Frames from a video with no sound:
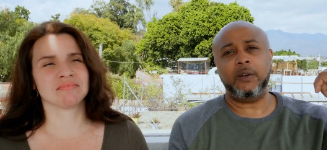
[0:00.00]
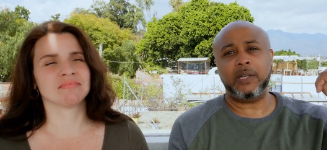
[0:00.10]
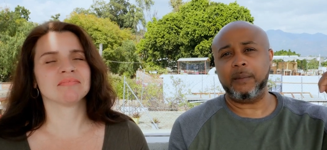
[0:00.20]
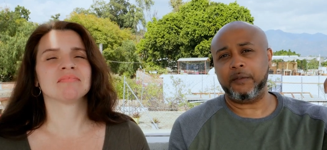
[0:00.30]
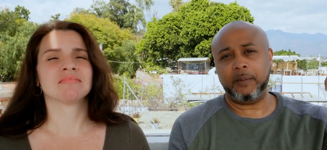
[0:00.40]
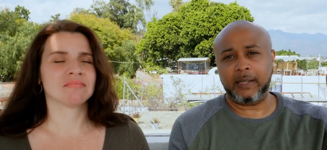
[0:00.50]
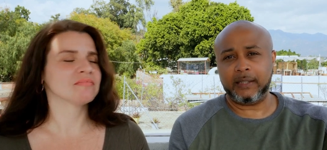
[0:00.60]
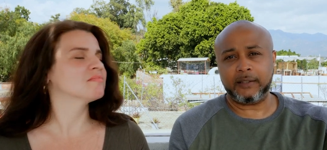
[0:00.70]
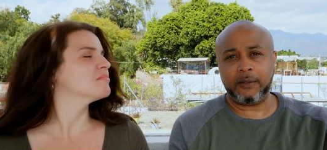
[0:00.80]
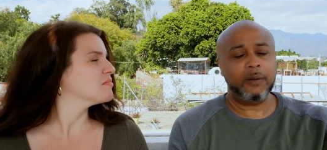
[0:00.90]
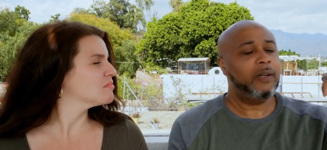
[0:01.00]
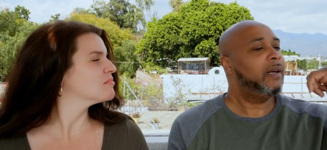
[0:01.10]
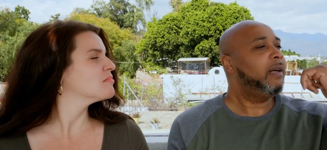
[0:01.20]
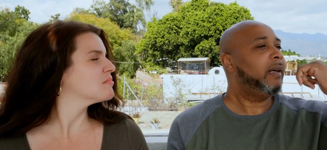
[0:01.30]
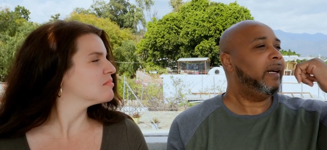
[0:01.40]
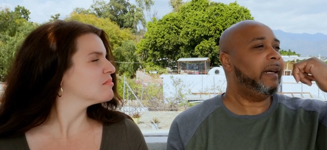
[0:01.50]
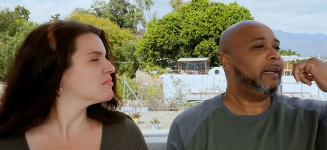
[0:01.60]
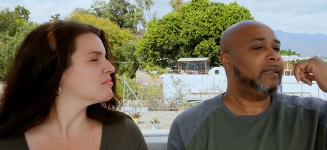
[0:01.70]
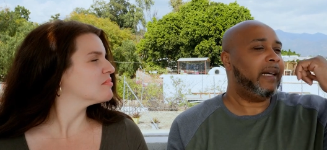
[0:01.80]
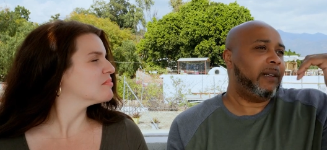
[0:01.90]
Speaker 1: on coming from Querétaro, and
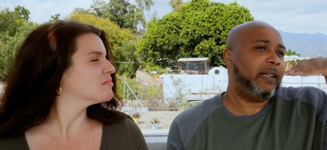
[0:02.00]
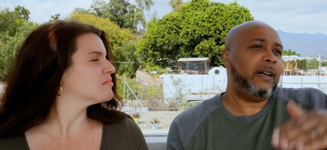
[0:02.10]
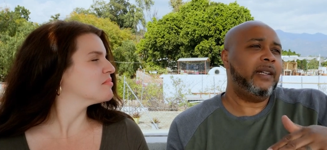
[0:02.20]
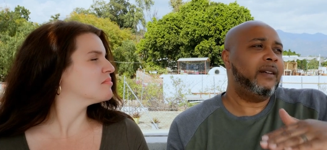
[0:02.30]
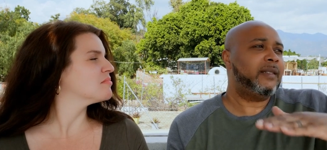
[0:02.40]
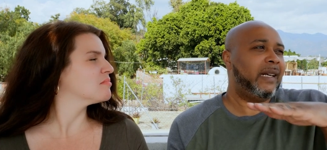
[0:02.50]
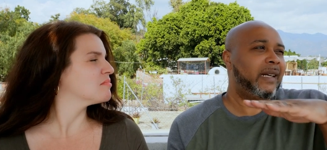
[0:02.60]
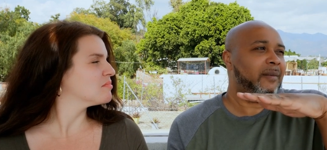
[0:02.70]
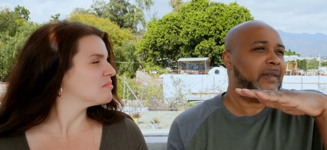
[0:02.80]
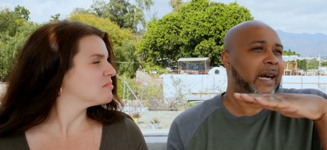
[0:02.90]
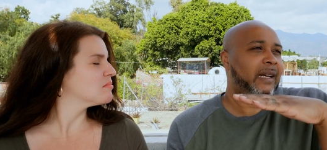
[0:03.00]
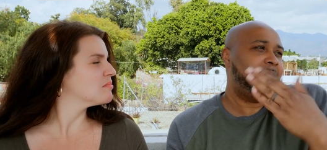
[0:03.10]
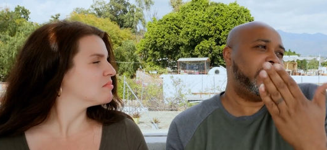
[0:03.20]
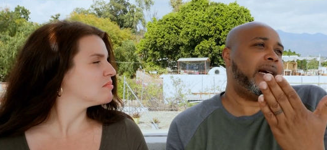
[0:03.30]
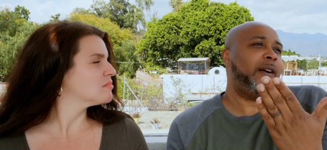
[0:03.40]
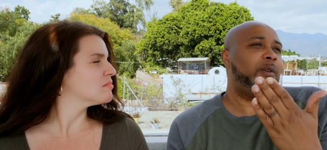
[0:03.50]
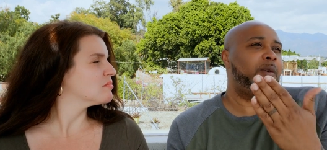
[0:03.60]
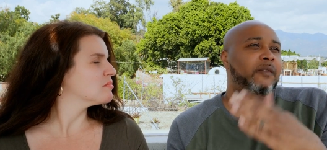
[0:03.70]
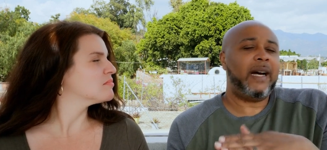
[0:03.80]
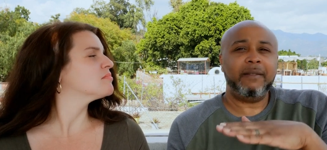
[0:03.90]
it's like down here, it's like, I could say, I don't know,
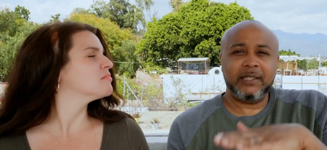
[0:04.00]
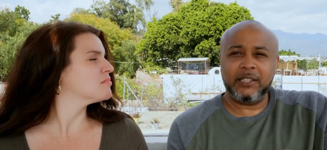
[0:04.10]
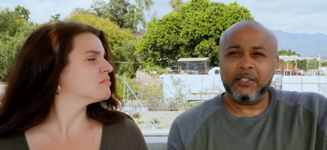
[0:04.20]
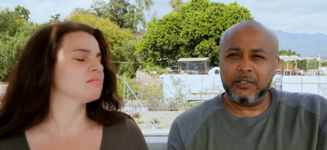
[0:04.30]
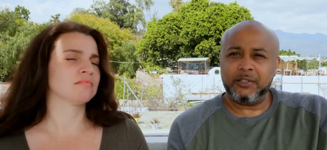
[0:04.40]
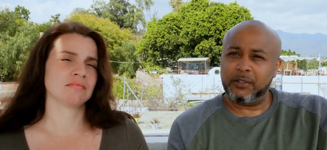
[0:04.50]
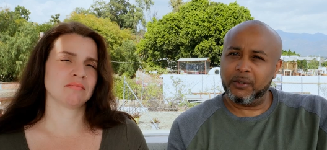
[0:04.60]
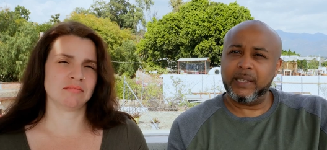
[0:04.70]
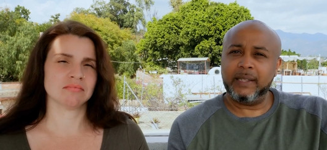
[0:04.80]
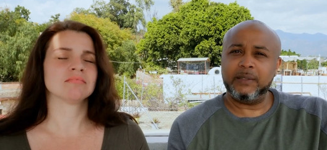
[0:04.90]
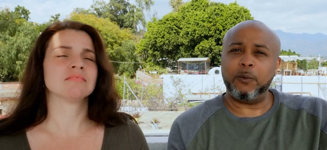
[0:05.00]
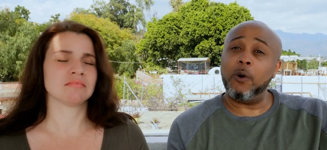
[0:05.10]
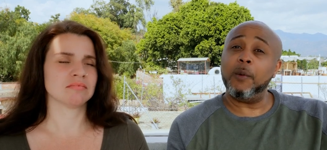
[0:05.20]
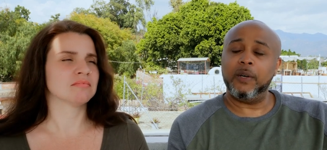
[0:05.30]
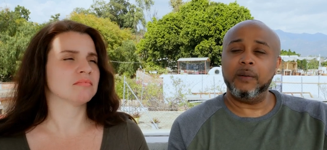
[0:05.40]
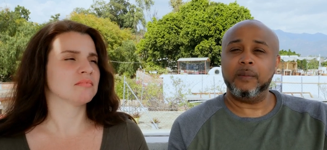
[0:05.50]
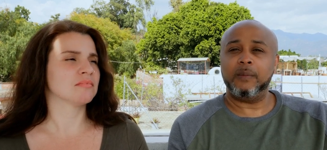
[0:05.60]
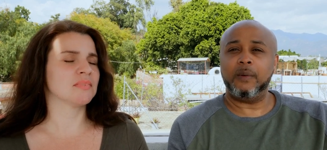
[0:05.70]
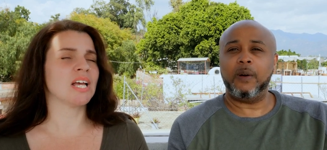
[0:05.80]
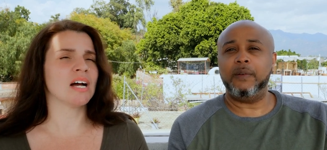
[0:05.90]
five to ten degrees warmer.
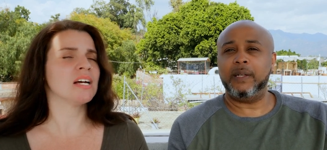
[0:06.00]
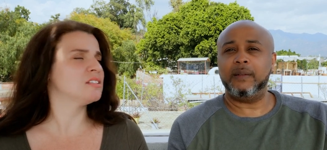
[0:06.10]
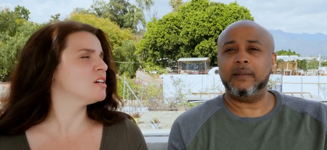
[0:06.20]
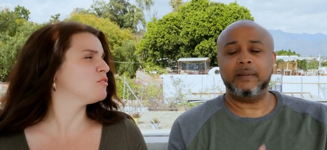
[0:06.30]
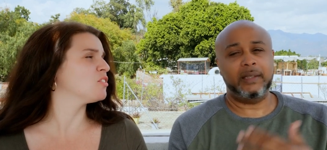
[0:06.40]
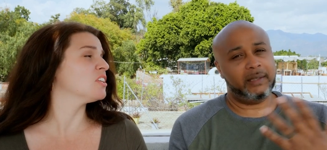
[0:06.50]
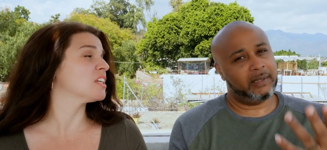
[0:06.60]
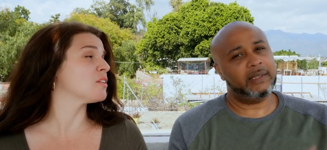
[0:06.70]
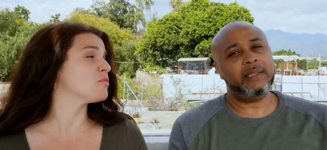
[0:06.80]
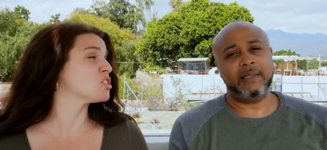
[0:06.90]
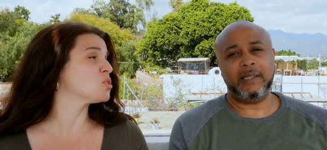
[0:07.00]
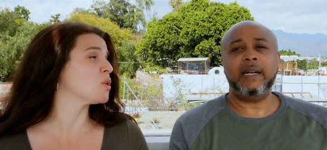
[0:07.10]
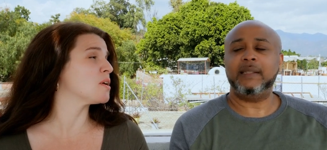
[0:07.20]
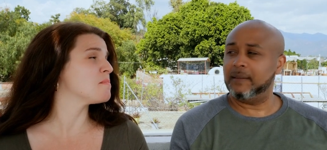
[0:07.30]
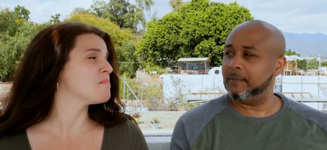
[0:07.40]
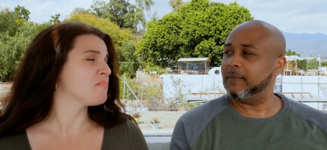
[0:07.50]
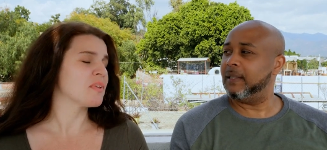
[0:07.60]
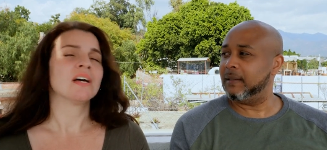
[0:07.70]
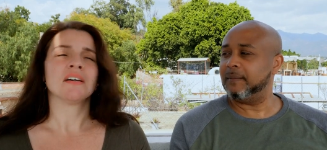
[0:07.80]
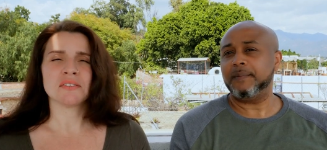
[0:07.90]
Speaker 2: Yeah, it does feel like it, that for It's sure. nice.
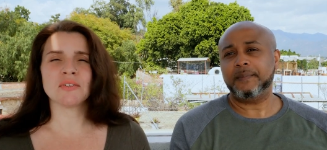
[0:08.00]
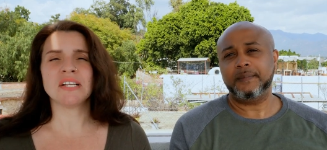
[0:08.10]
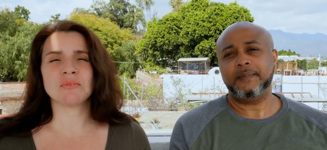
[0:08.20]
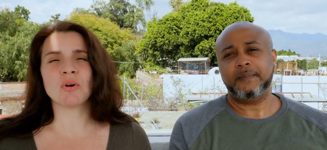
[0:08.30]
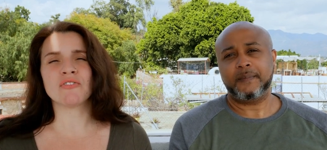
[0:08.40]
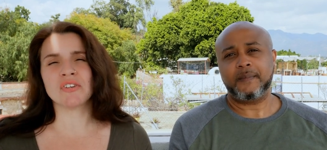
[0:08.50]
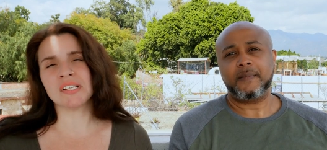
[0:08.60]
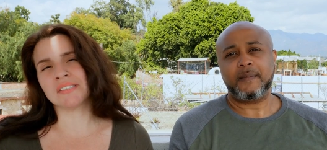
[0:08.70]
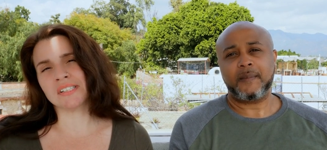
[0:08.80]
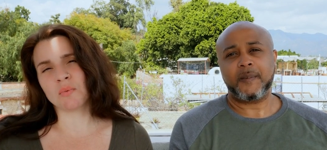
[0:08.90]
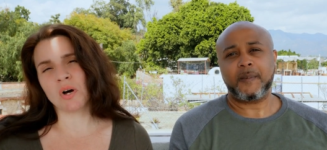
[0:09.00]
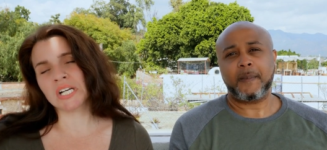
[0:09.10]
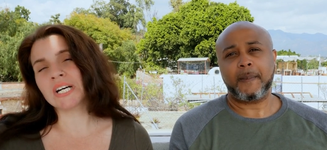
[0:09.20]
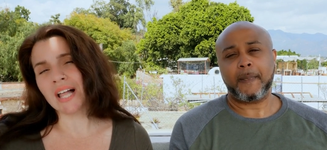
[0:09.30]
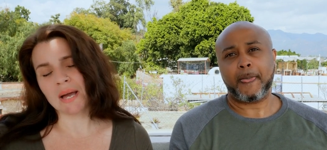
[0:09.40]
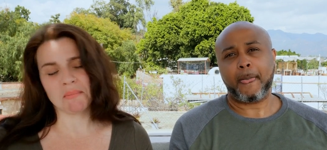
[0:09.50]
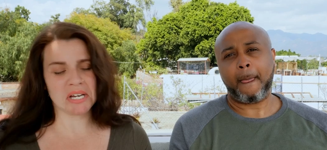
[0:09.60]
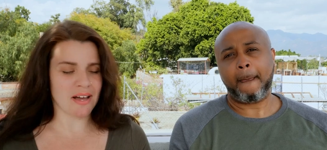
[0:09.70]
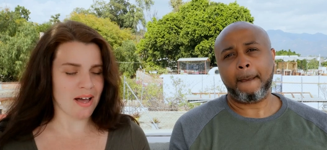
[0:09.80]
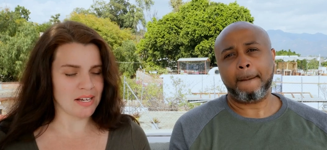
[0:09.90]
Yeah. So that's one reason as well, the
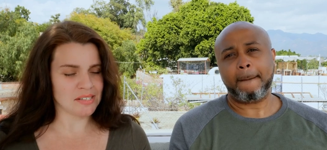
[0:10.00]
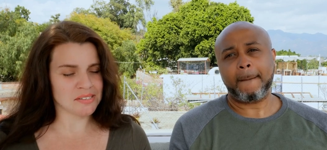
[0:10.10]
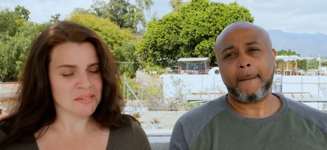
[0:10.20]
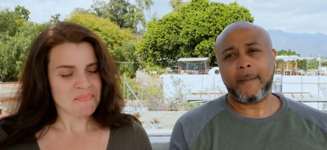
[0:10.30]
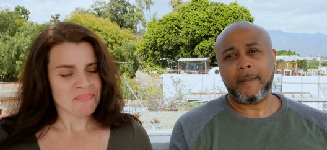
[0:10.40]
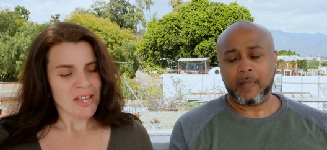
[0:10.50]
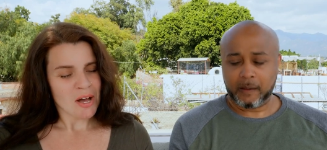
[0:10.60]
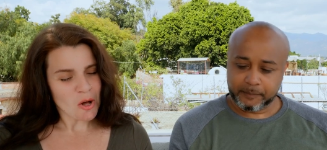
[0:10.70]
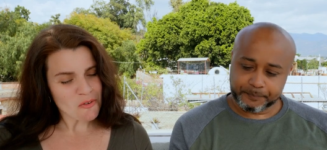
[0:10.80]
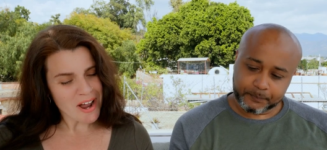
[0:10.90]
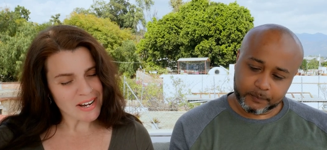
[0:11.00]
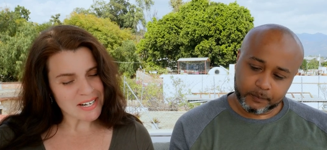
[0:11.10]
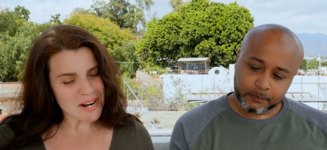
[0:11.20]
climate, guys. All right,